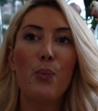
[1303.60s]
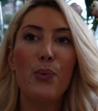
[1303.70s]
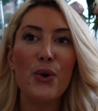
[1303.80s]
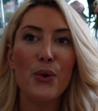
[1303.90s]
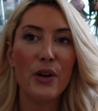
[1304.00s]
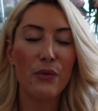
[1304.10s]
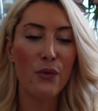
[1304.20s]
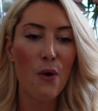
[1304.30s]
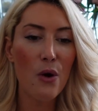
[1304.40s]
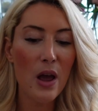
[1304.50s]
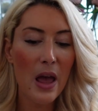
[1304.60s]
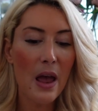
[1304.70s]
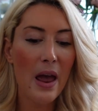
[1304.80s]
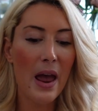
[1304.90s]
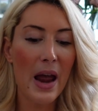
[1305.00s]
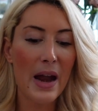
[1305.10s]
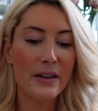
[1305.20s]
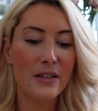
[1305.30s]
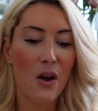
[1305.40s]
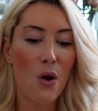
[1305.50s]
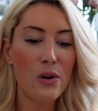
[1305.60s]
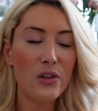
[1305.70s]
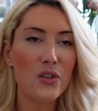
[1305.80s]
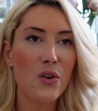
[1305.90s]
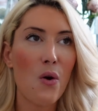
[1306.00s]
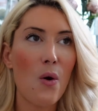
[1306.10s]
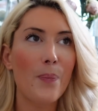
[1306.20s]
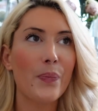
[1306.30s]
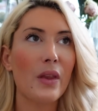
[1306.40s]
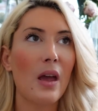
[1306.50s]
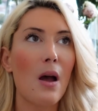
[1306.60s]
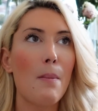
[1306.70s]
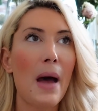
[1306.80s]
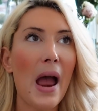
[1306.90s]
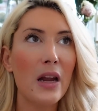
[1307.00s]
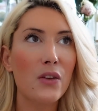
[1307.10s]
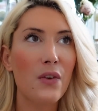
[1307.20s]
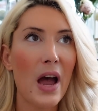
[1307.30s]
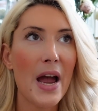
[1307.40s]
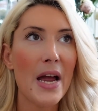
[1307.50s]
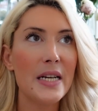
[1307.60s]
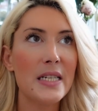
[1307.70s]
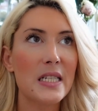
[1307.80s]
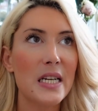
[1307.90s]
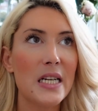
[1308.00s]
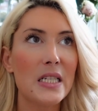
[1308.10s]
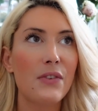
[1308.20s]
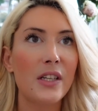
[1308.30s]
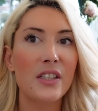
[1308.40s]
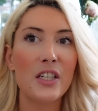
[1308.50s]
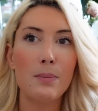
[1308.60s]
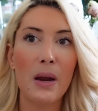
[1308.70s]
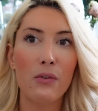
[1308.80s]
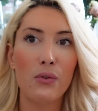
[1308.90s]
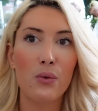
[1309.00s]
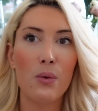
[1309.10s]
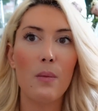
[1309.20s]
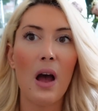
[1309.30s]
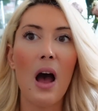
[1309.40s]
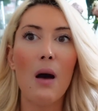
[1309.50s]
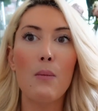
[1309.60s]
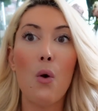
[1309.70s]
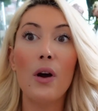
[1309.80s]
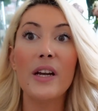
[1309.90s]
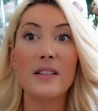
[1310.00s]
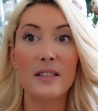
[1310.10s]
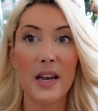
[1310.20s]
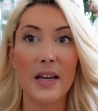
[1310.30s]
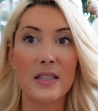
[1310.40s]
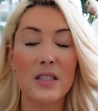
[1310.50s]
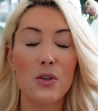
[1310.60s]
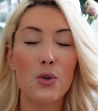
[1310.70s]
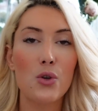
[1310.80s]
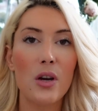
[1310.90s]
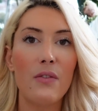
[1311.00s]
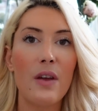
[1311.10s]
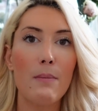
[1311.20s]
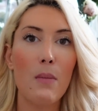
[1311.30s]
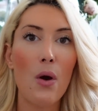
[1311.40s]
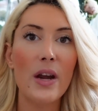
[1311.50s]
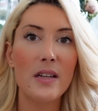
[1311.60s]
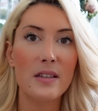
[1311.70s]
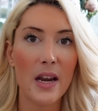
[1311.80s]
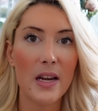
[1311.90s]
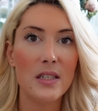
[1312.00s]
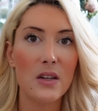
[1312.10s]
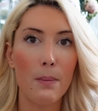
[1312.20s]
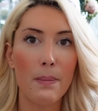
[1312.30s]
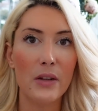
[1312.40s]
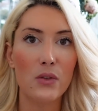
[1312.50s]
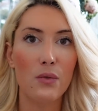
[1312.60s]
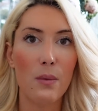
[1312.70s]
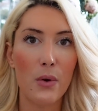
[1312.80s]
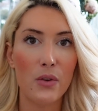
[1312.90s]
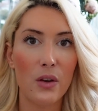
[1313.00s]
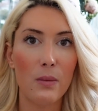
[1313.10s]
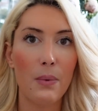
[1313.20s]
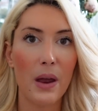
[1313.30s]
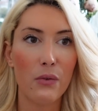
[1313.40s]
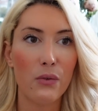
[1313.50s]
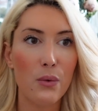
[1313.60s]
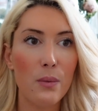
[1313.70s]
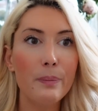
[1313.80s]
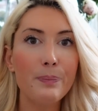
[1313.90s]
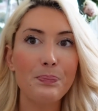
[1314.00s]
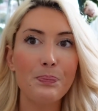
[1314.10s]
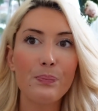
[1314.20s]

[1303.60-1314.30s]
beautiful. And also, my advice is vintage perfume are more intense. Usually they're more intense compared to the modern perfume.